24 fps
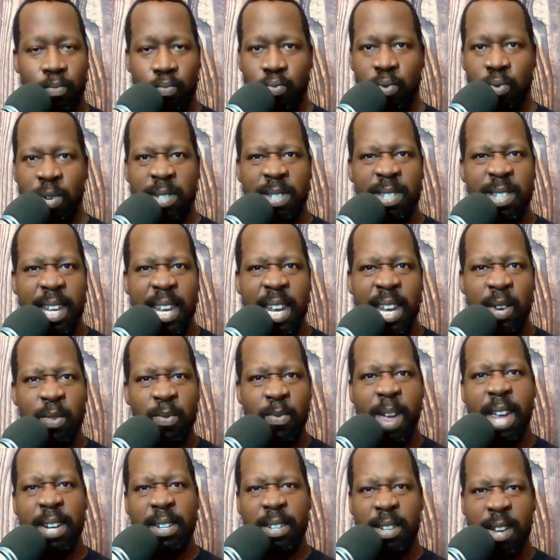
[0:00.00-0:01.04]
reason to
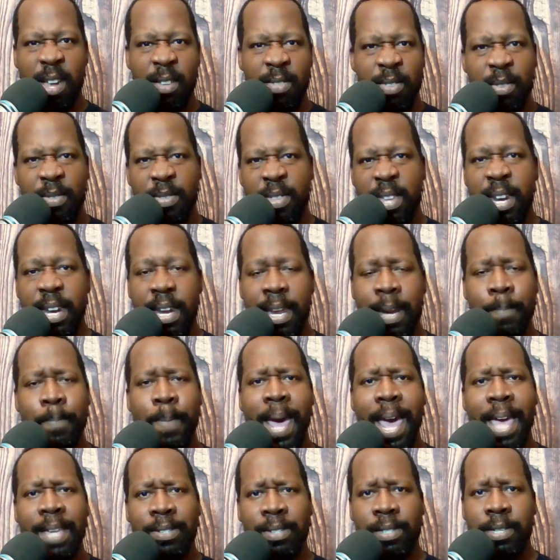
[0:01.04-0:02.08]
interact other than in
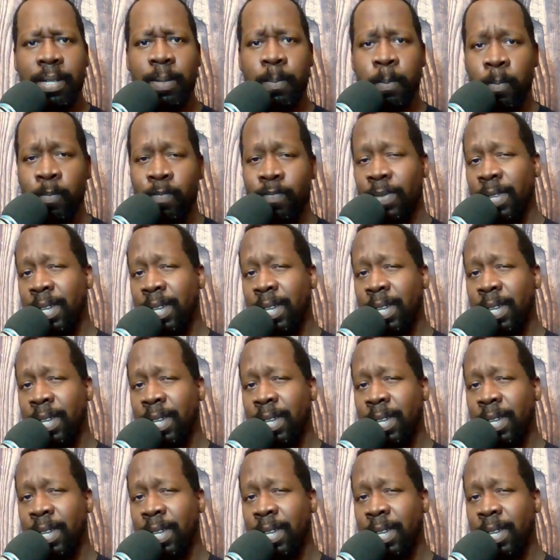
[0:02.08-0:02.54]
passing.